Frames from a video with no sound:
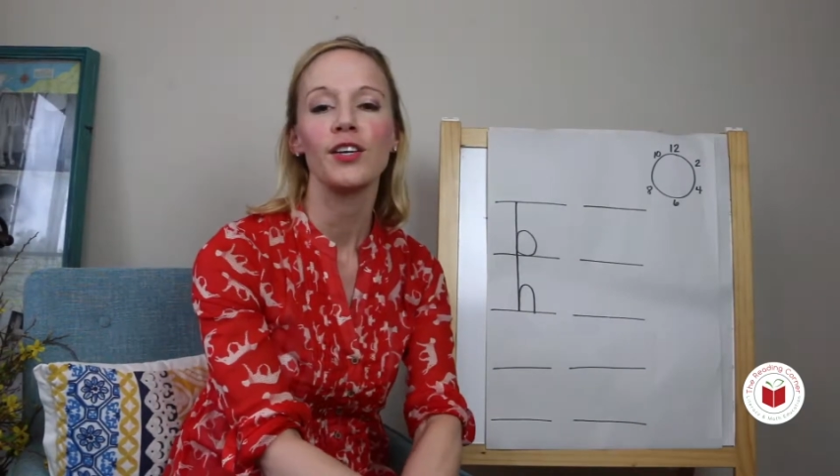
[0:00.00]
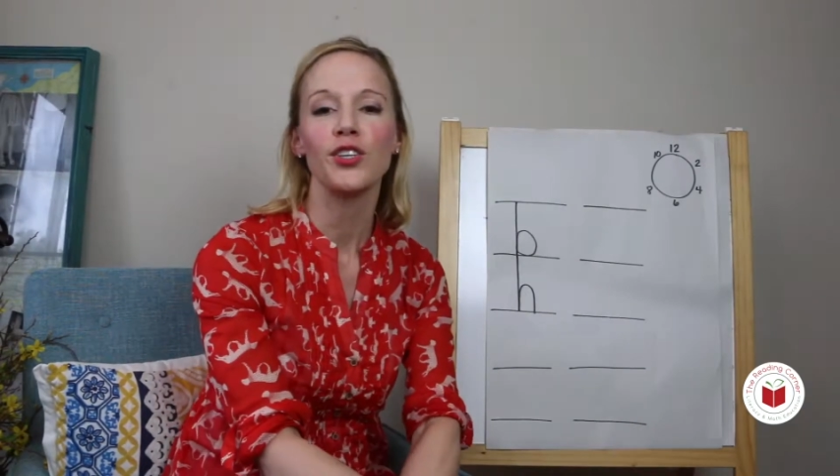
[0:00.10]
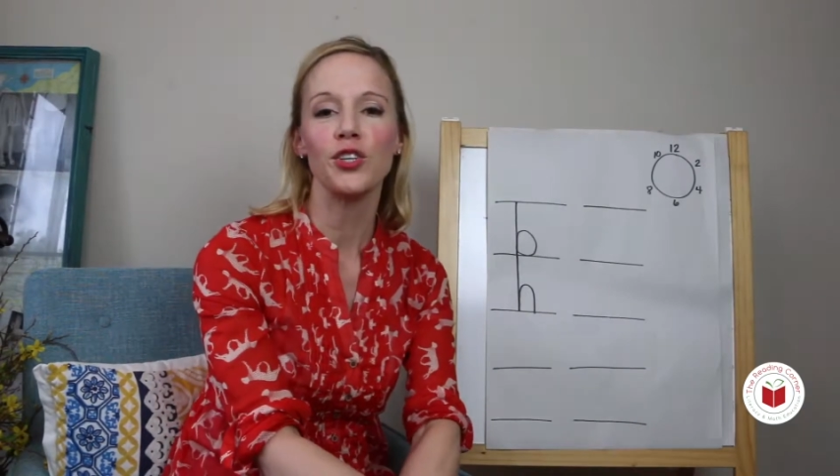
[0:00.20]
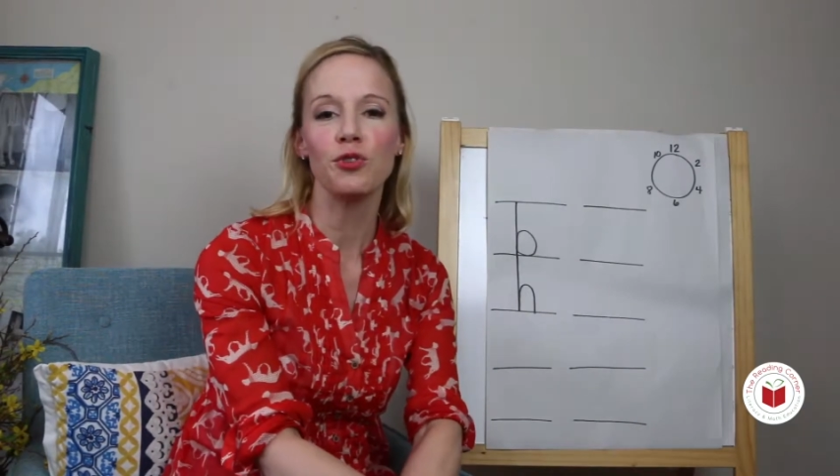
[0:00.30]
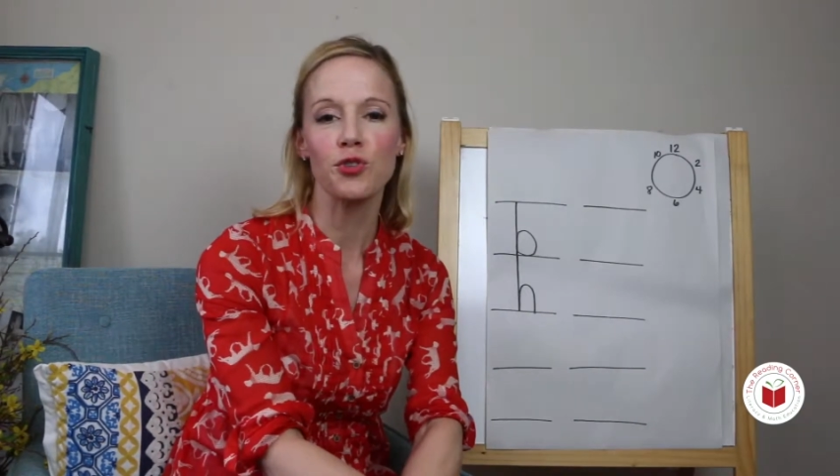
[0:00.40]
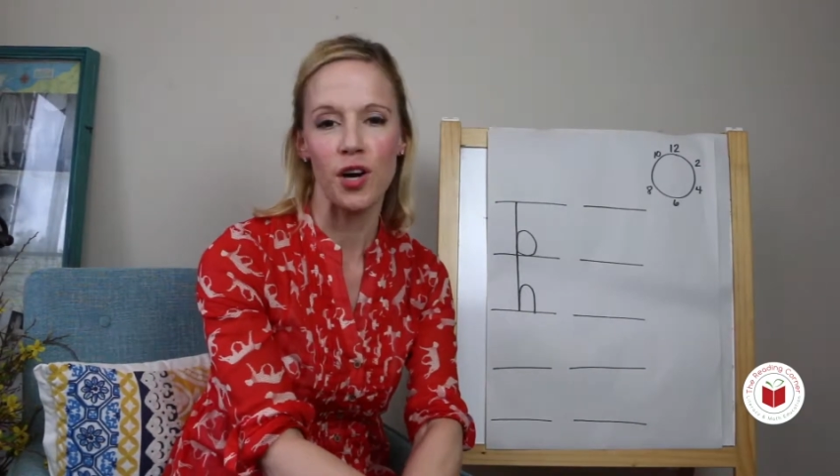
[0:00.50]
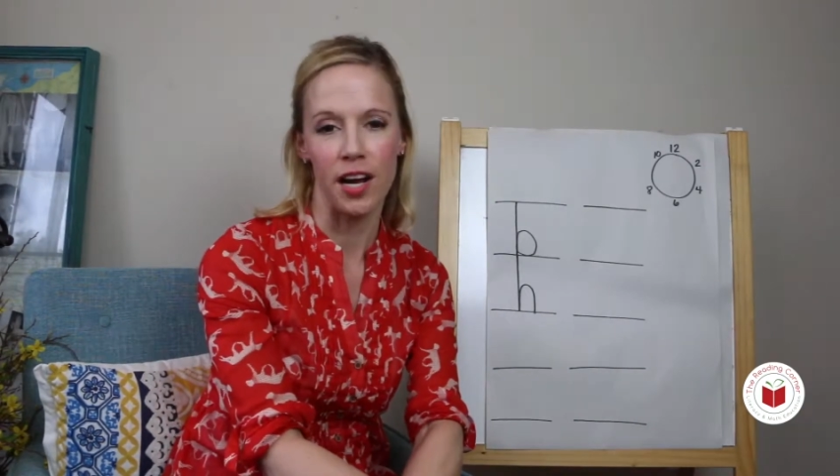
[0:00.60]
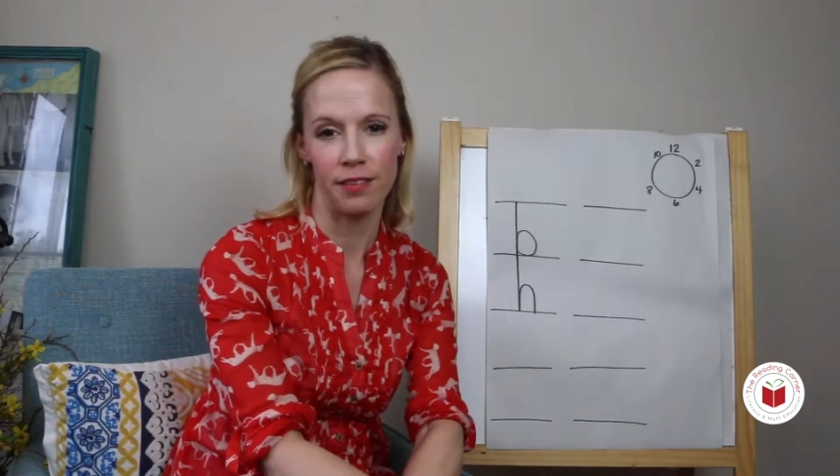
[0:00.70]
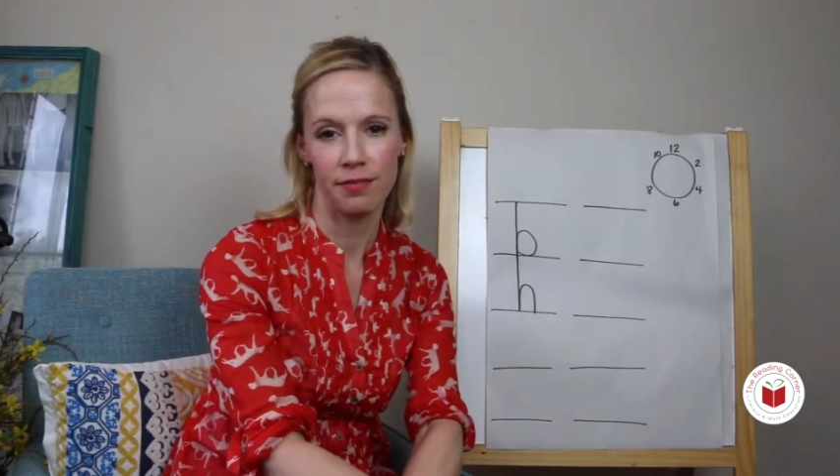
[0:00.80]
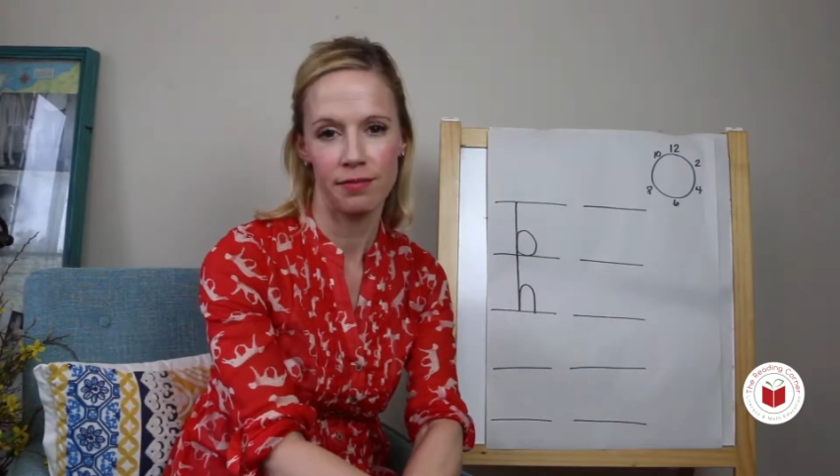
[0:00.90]
You
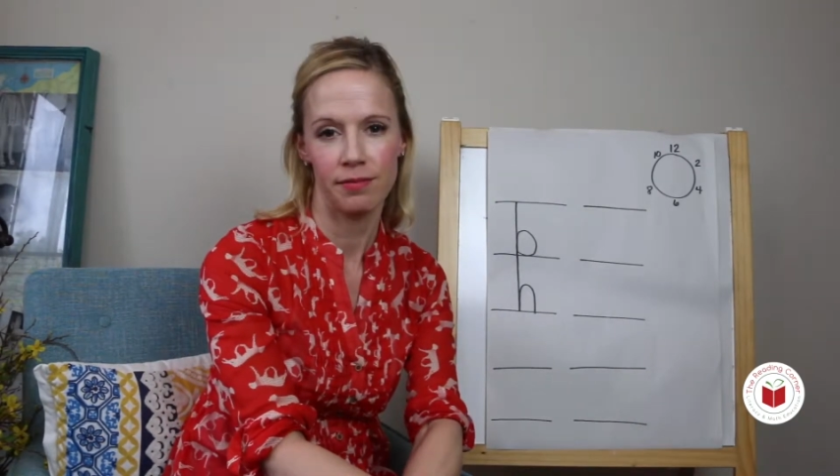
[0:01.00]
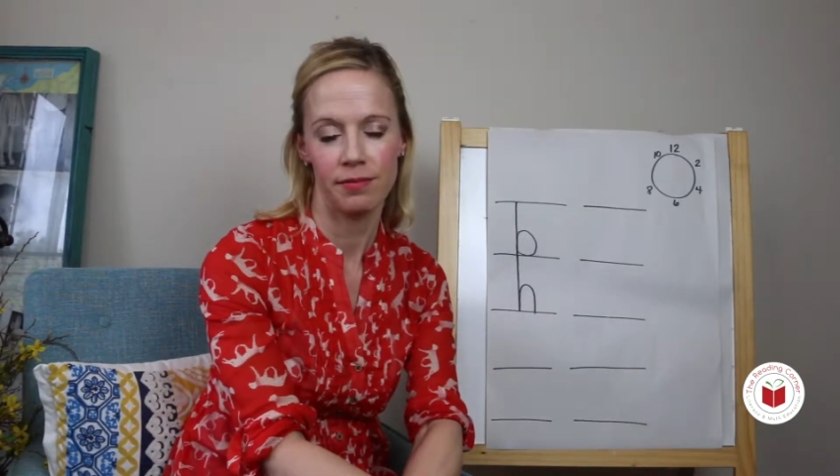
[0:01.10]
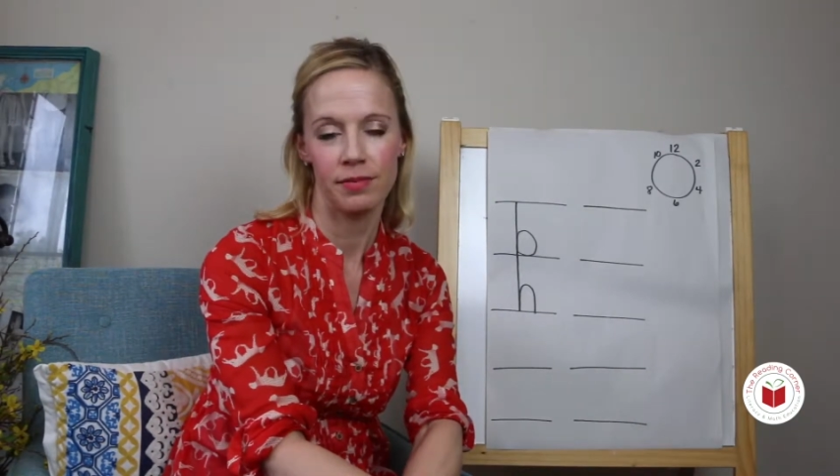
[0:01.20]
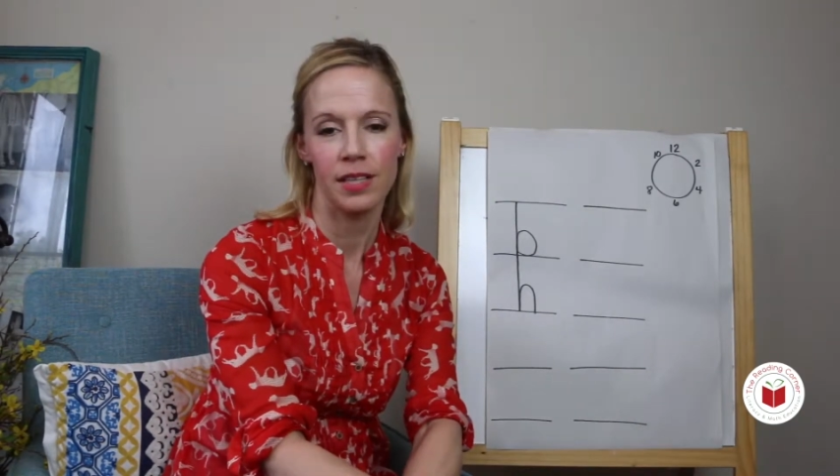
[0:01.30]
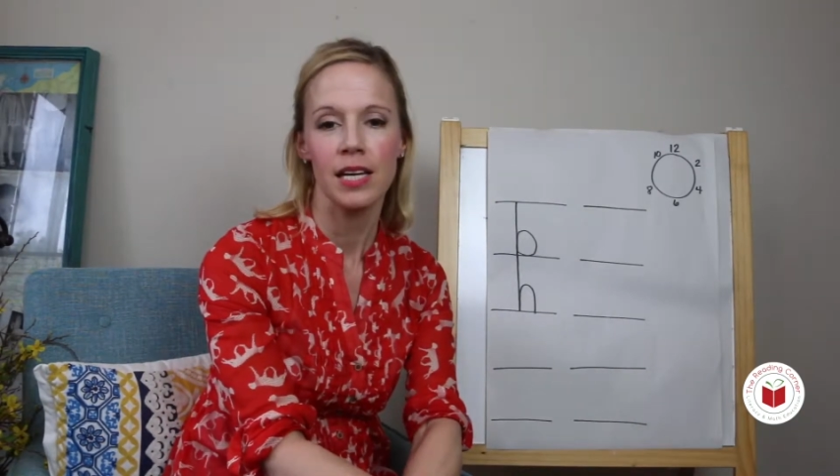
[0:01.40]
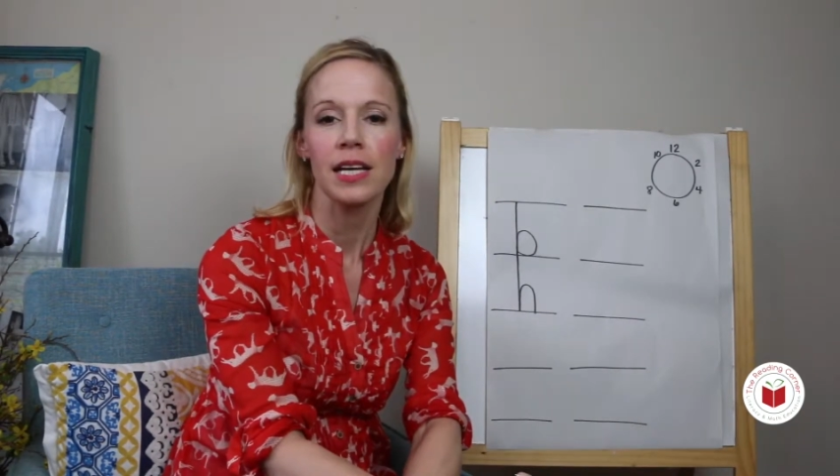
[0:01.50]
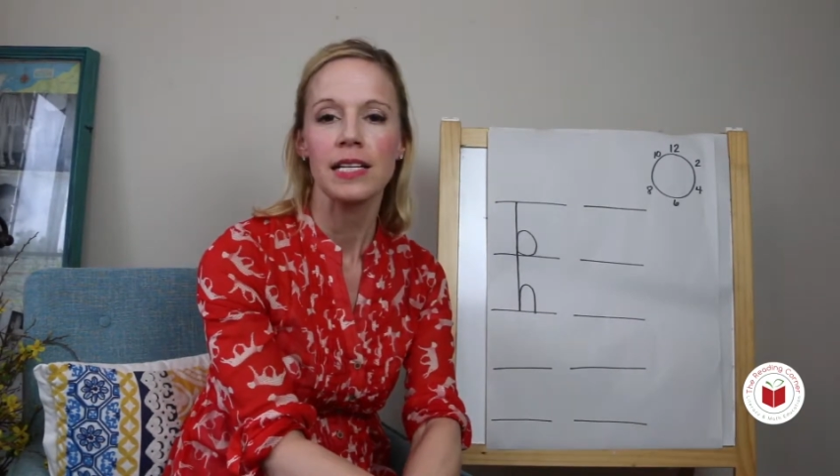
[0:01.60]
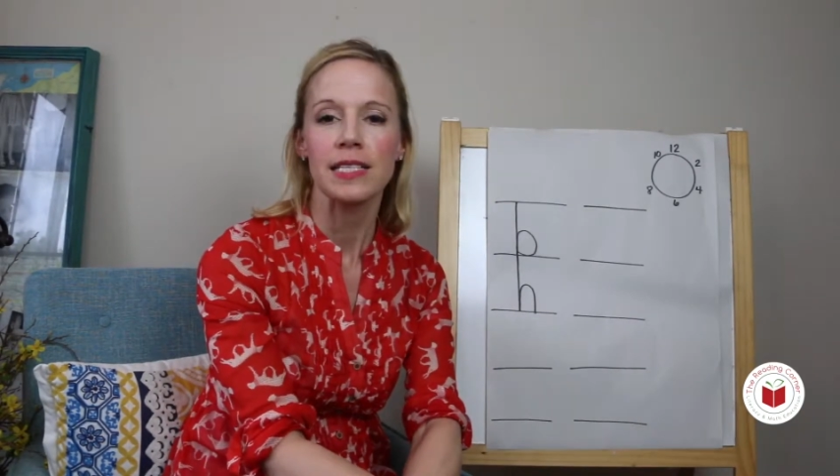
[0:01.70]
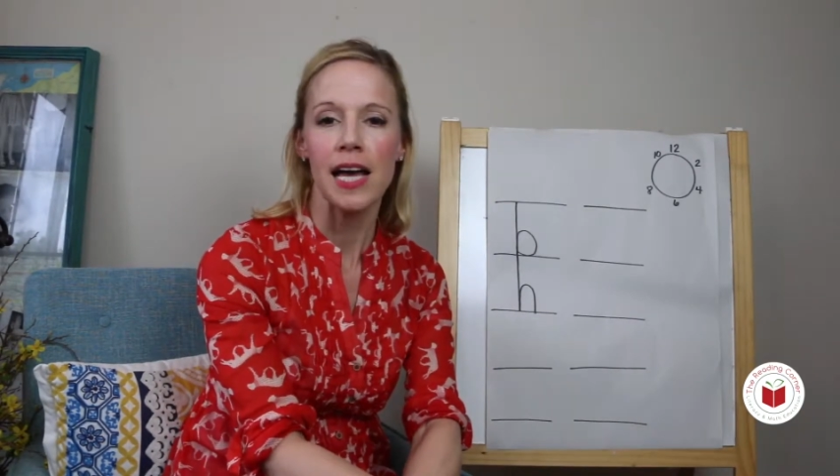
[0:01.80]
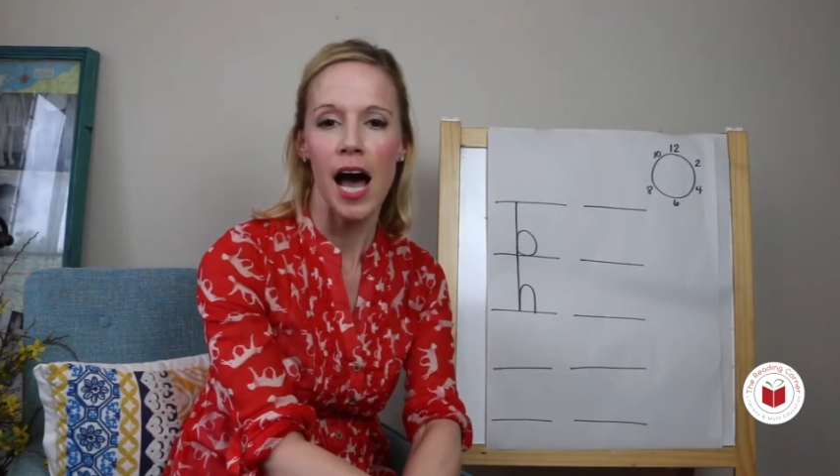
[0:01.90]
try.
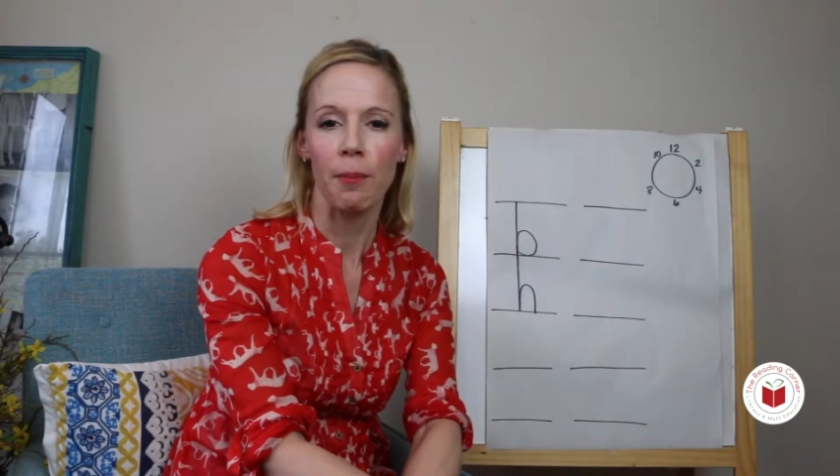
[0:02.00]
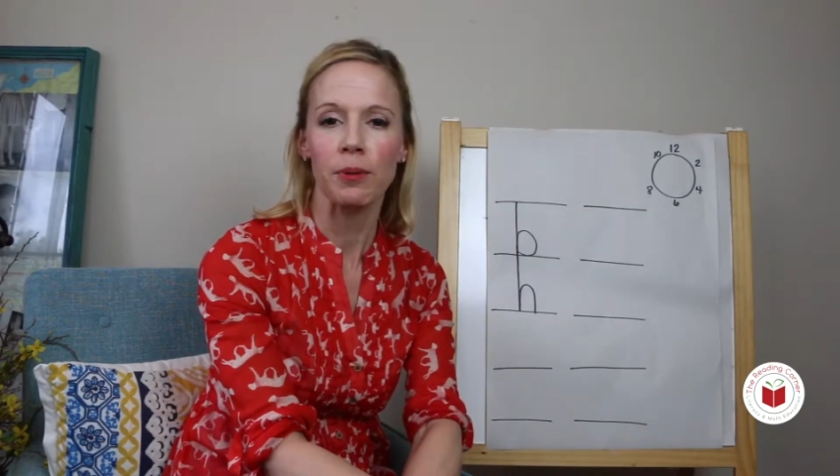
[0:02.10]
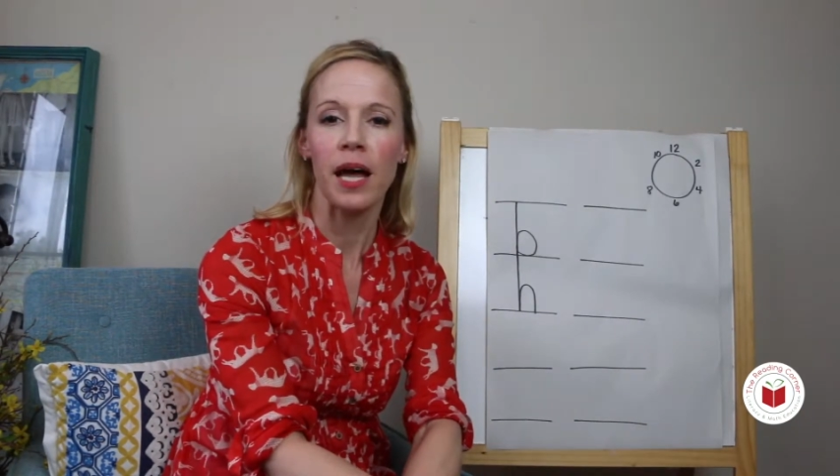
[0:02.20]
Top